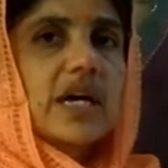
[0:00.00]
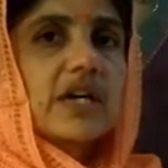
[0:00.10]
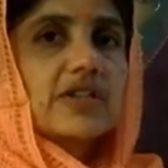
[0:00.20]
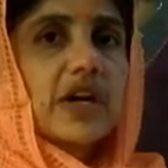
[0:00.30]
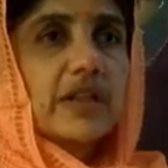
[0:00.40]

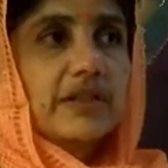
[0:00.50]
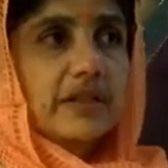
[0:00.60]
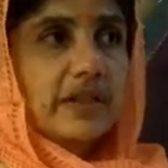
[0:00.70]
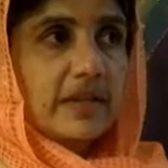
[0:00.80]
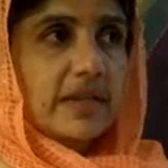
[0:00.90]

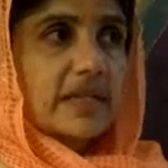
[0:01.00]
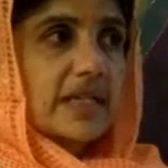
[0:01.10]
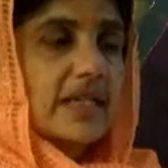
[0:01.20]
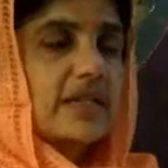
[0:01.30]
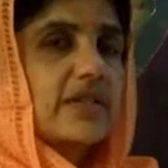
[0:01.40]
Ashanti
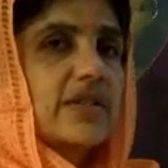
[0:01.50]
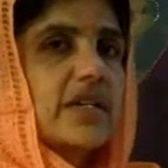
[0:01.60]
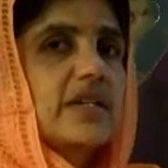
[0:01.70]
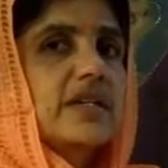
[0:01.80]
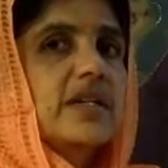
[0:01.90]
that is
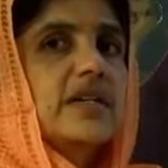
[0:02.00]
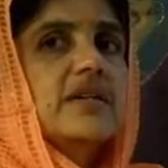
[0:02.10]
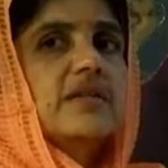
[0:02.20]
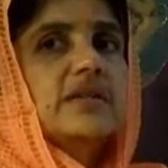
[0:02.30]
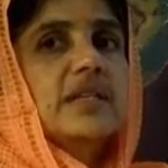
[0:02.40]

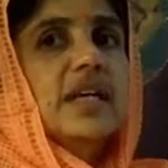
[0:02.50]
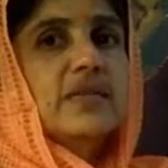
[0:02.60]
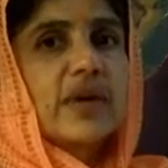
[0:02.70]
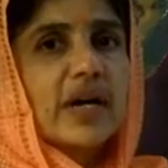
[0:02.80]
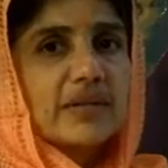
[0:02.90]
centered on the
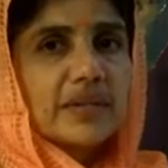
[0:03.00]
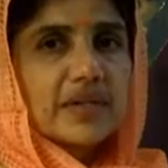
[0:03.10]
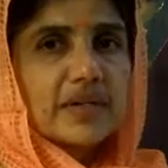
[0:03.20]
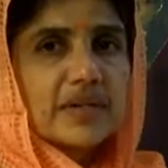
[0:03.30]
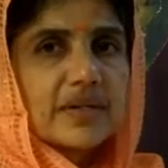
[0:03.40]

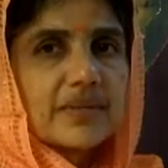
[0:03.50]
environment.